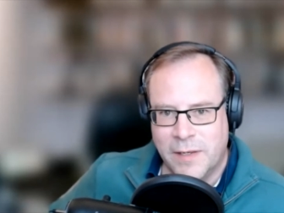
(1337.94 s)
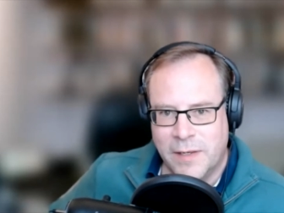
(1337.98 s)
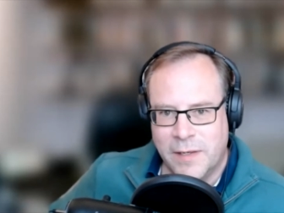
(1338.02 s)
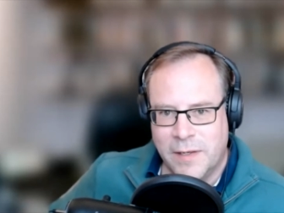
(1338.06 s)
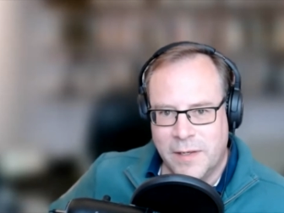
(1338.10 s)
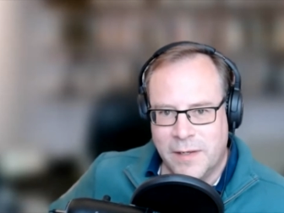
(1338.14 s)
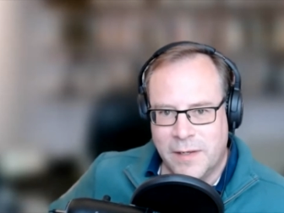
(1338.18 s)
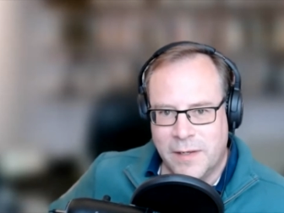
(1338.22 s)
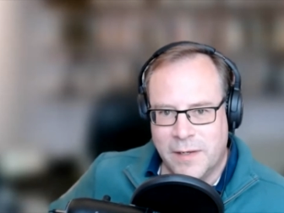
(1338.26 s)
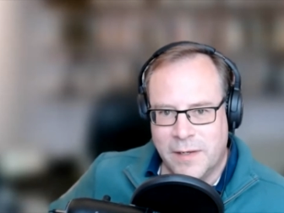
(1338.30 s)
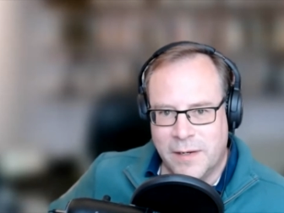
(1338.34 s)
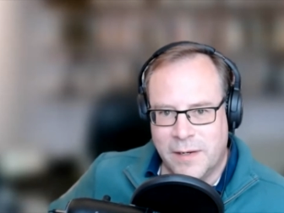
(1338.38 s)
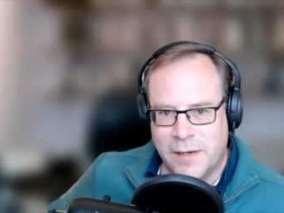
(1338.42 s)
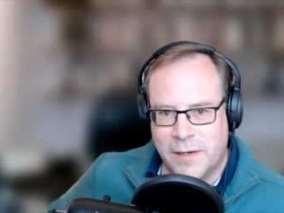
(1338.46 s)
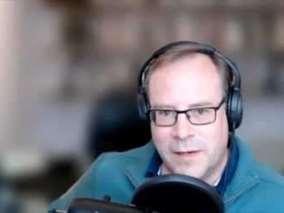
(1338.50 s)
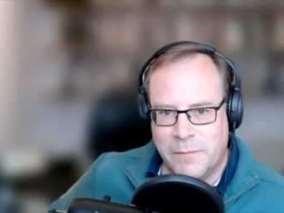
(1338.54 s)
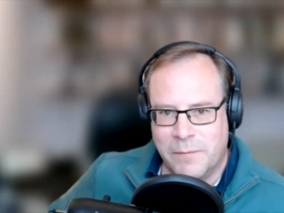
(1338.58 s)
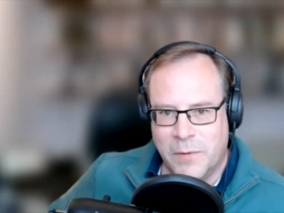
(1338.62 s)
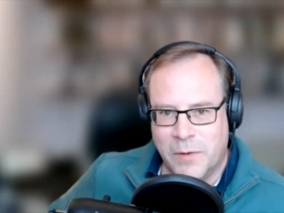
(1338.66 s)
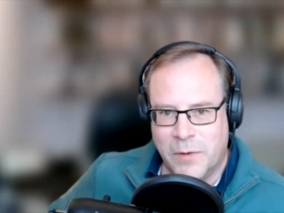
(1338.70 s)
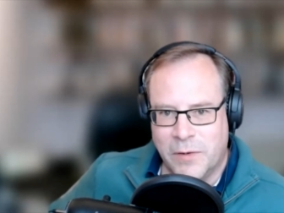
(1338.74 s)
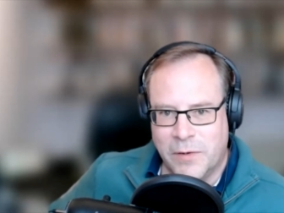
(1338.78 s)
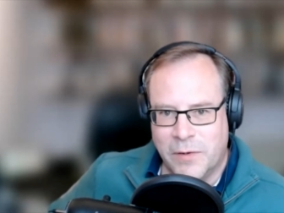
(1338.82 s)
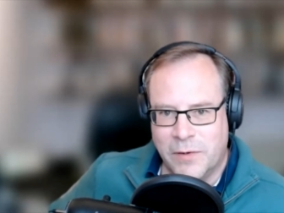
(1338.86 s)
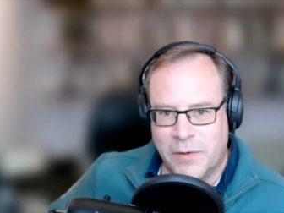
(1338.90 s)
um,
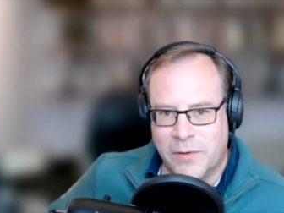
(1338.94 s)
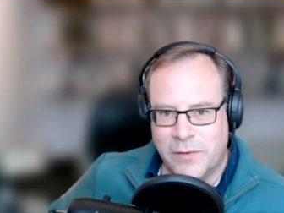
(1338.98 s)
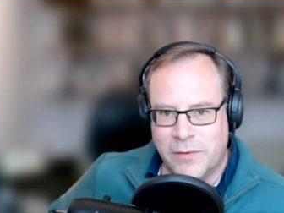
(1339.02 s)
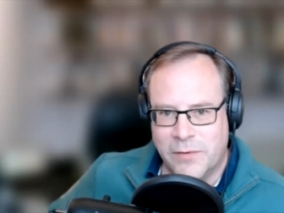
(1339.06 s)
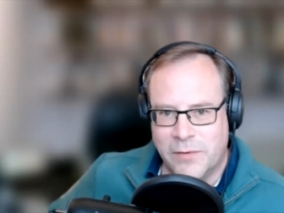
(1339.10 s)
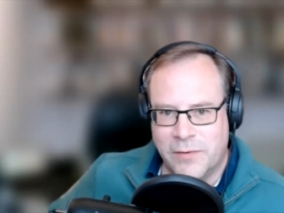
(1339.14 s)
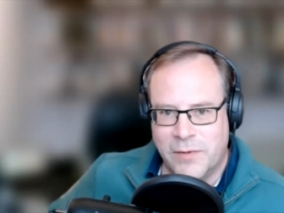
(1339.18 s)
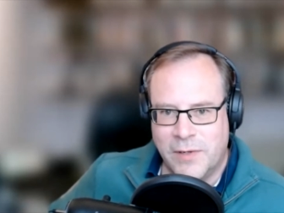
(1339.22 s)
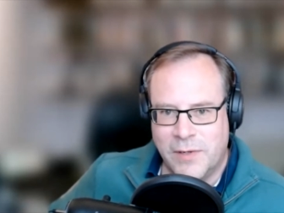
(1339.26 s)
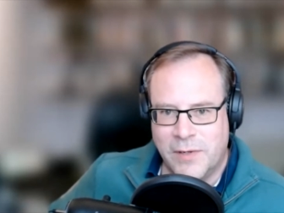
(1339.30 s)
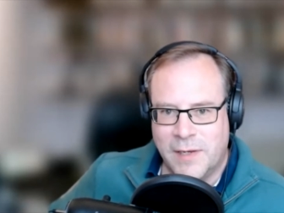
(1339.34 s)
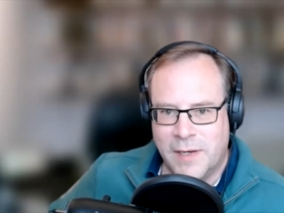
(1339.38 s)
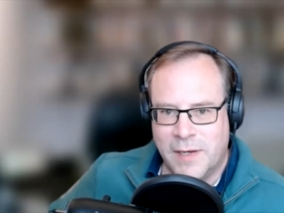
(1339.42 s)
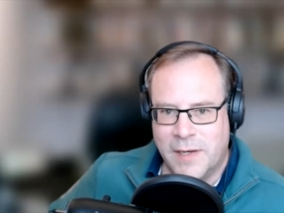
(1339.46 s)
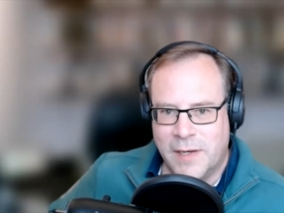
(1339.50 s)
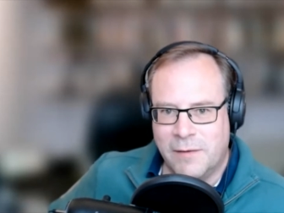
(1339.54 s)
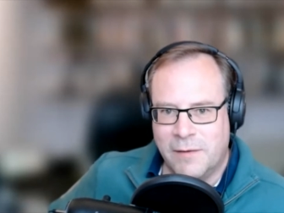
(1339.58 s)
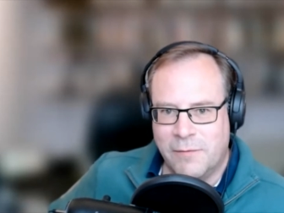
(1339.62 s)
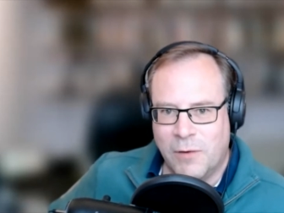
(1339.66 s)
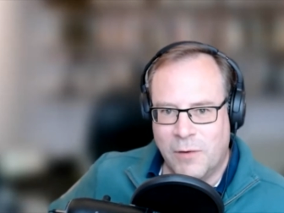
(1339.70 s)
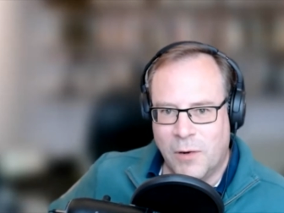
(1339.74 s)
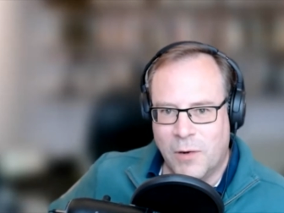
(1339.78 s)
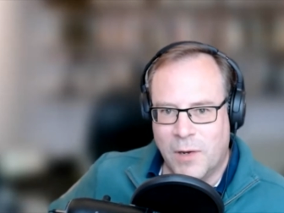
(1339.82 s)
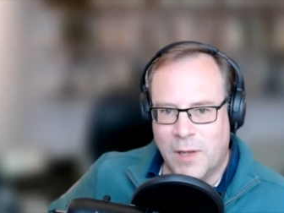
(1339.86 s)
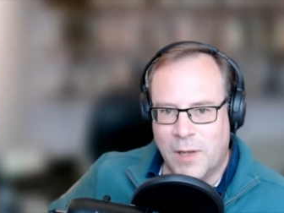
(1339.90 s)
on a zk
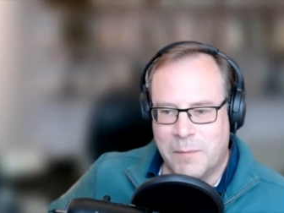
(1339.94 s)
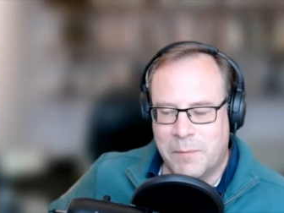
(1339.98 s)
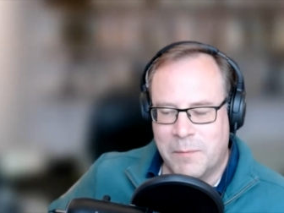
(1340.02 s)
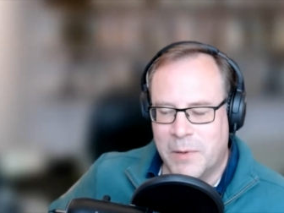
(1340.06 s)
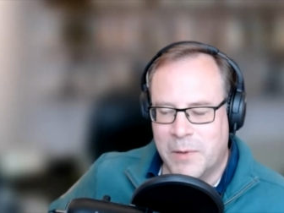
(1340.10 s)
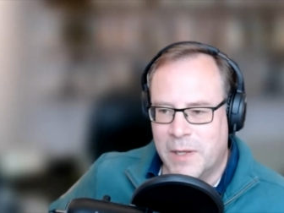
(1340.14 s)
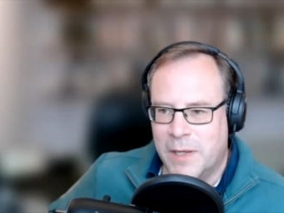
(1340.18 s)
rollup,